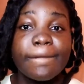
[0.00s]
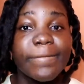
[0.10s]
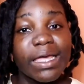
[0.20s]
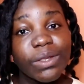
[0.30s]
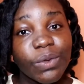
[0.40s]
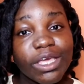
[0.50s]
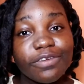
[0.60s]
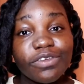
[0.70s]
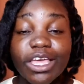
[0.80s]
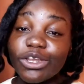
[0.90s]
By the way, if
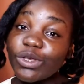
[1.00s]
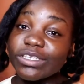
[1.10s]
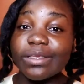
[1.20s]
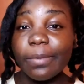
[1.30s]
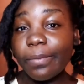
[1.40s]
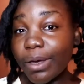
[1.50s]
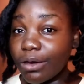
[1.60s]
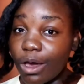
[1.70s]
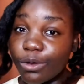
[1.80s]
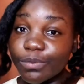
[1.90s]
you hear noises in my
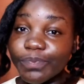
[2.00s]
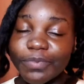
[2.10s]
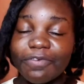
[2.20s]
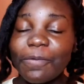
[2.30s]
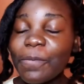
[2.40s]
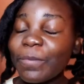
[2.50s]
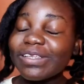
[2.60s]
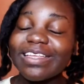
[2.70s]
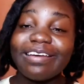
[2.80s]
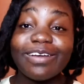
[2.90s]
background, my family
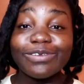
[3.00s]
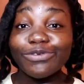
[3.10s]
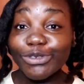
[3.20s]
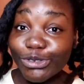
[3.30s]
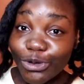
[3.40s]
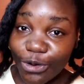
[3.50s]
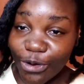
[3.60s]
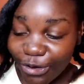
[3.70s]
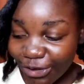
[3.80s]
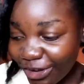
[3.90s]
members are around for sure.
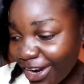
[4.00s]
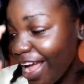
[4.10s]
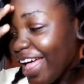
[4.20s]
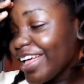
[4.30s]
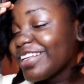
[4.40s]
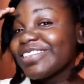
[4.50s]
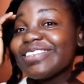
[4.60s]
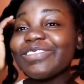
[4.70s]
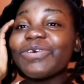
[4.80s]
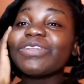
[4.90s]

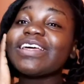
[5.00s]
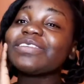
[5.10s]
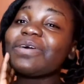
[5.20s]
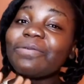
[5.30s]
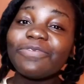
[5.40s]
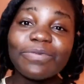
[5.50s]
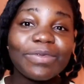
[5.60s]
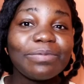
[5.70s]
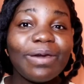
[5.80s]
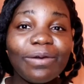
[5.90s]
So that's why I'm filming
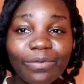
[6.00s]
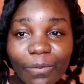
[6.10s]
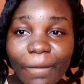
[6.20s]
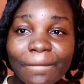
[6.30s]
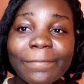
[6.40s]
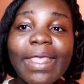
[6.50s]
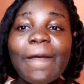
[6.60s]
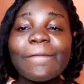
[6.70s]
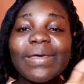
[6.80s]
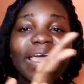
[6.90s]
in my room.
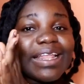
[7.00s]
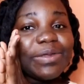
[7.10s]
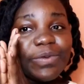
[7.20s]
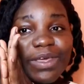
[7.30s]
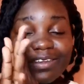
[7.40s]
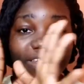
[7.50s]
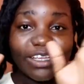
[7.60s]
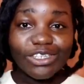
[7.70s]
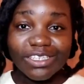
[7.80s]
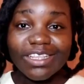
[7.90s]
But anyway, if you're
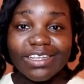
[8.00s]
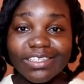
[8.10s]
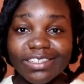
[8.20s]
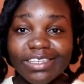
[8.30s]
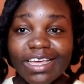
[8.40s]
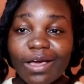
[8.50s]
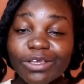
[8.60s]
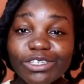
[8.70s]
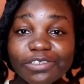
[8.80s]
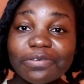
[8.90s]
interested in seeing how I
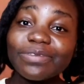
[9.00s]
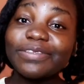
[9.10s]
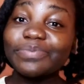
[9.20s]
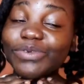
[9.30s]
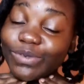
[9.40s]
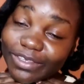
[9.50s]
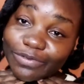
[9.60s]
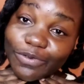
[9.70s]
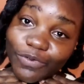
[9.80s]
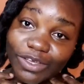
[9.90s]
transform this
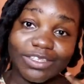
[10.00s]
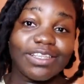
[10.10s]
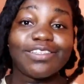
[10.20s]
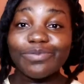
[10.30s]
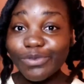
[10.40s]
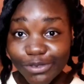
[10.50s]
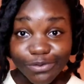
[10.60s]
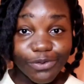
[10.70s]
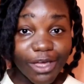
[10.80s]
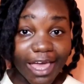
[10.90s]
beautiful face and this
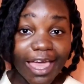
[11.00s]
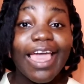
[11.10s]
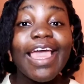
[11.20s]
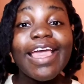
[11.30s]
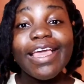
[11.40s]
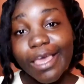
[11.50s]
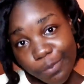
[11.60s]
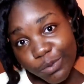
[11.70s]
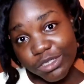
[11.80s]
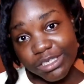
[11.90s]
beautiful hair, keep
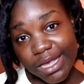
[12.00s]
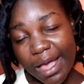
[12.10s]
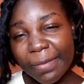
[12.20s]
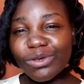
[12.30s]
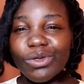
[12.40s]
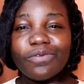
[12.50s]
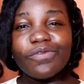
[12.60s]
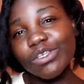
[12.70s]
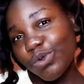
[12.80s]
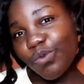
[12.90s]
watching. I might do a
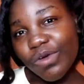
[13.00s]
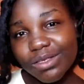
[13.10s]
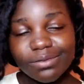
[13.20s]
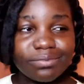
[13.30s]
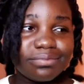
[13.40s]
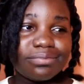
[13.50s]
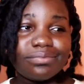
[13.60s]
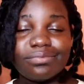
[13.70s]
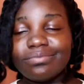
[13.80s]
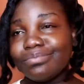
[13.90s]
voiceover,
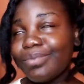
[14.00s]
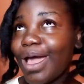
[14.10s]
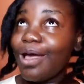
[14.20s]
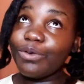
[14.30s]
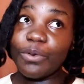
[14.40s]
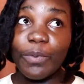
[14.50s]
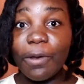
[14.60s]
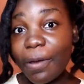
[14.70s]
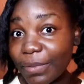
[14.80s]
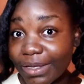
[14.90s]
I don't know,
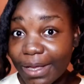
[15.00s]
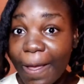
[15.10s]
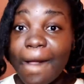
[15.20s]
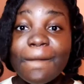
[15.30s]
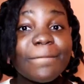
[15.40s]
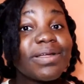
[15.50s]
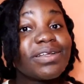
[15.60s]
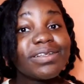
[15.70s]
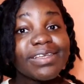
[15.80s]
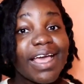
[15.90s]
probably,
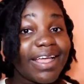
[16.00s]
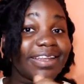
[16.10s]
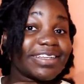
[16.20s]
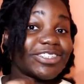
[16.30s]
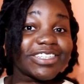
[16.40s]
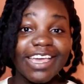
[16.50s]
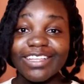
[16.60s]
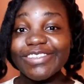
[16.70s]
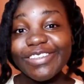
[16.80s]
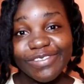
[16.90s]
but yeah, let's just get
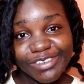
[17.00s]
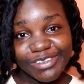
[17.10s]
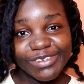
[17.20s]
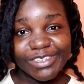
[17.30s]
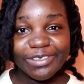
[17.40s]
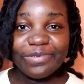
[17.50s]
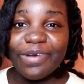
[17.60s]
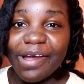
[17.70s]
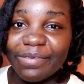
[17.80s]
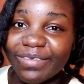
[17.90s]
into the video and stop
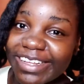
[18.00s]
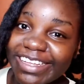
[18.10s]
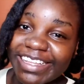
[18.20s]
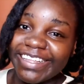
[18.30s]
rambling.